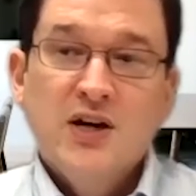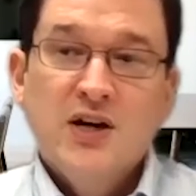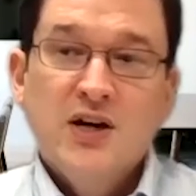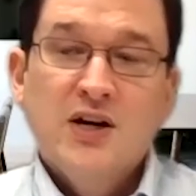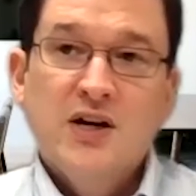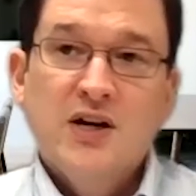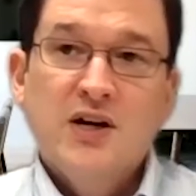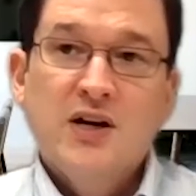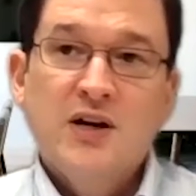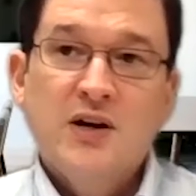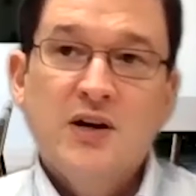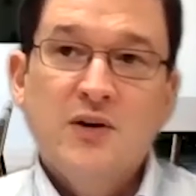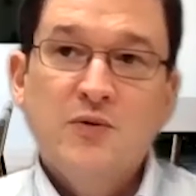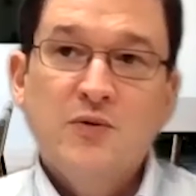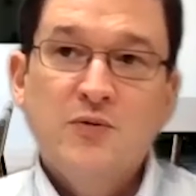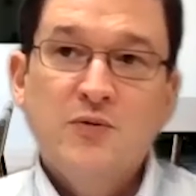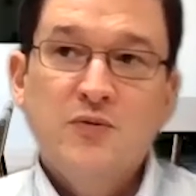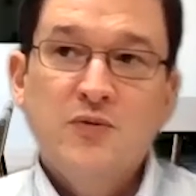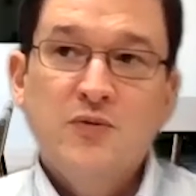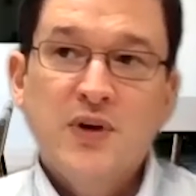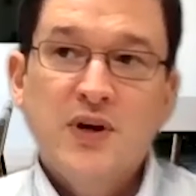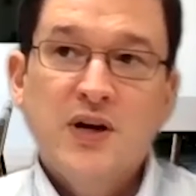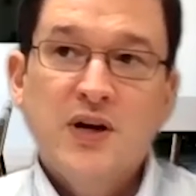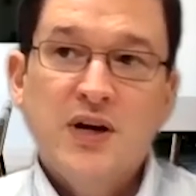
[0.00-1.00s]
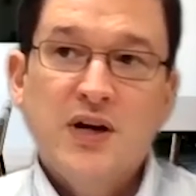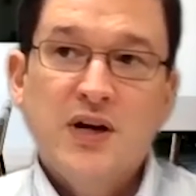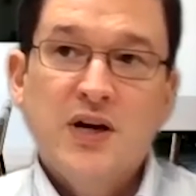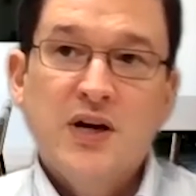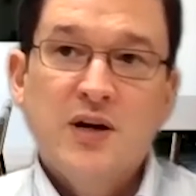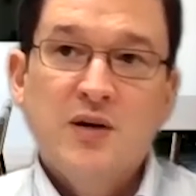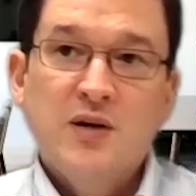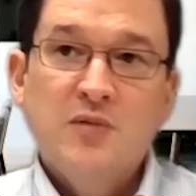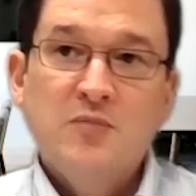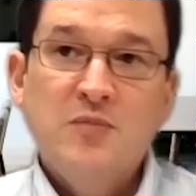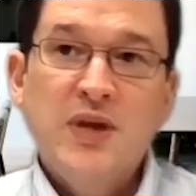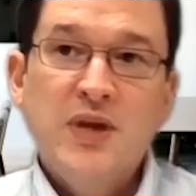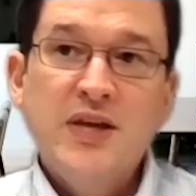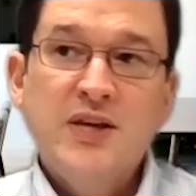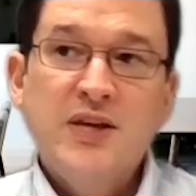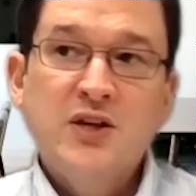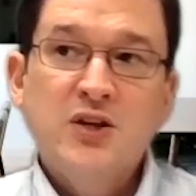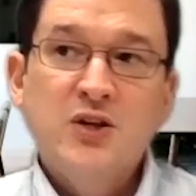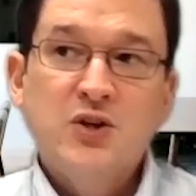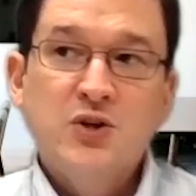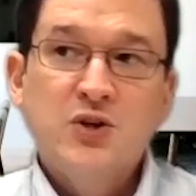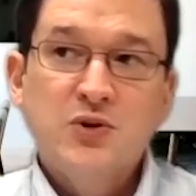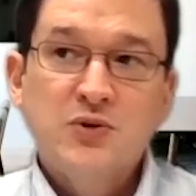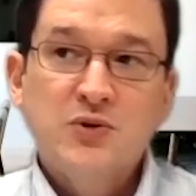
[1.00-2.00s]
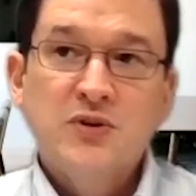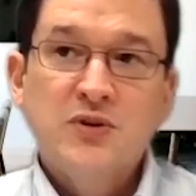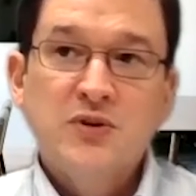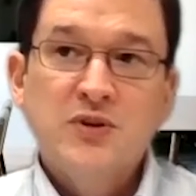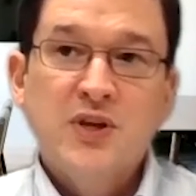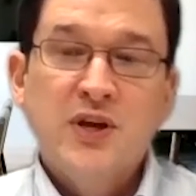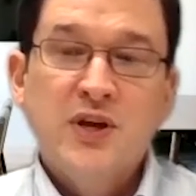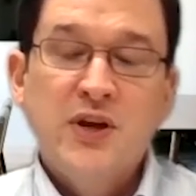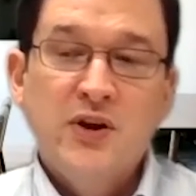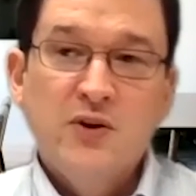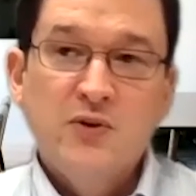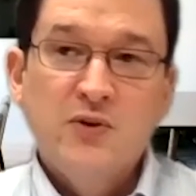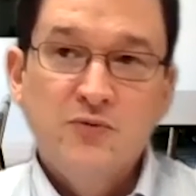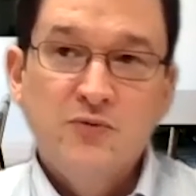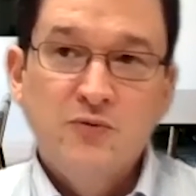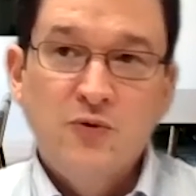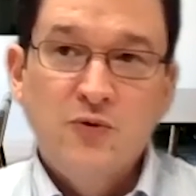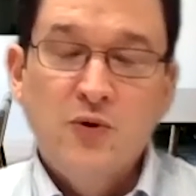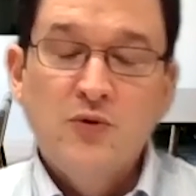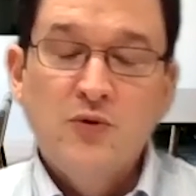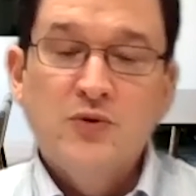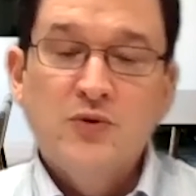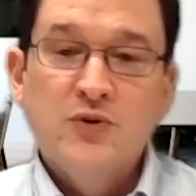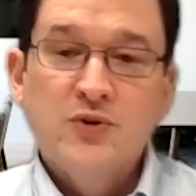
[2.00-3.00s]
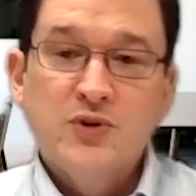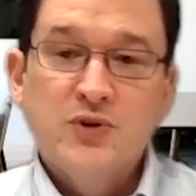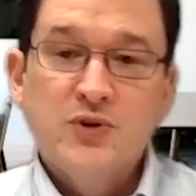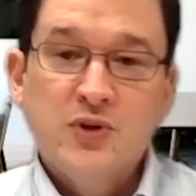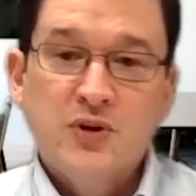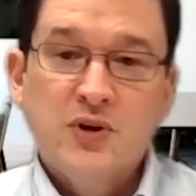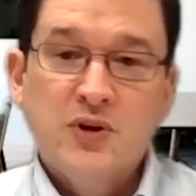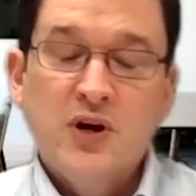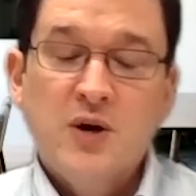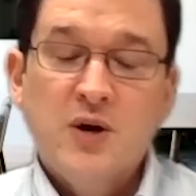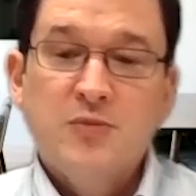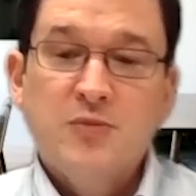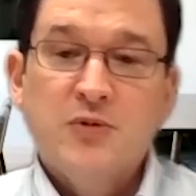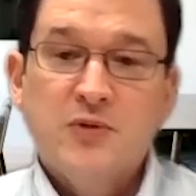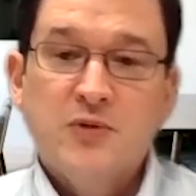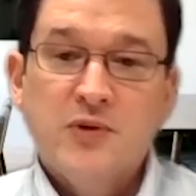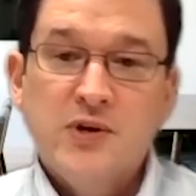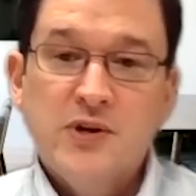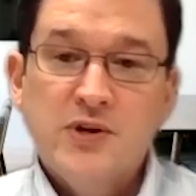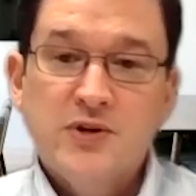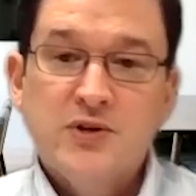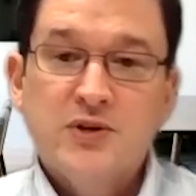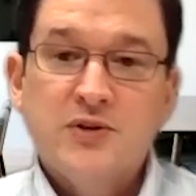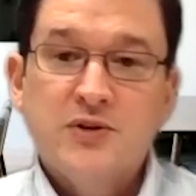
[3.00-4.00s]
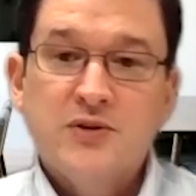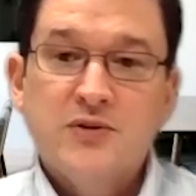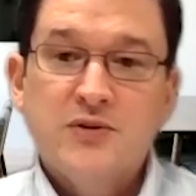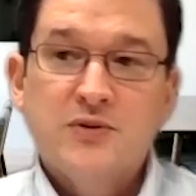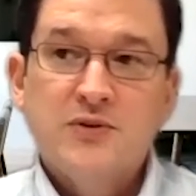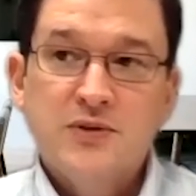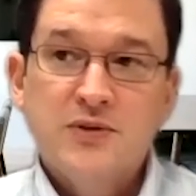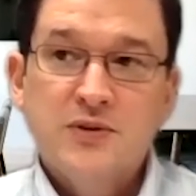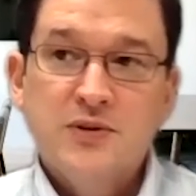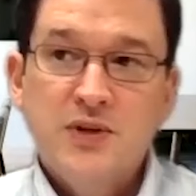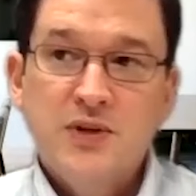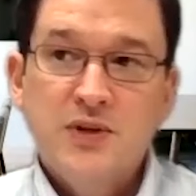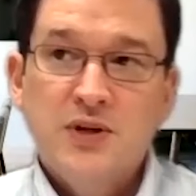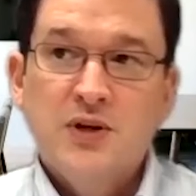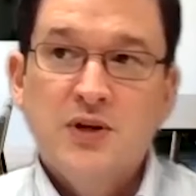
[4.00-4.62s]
of making sure that they are focused on operations.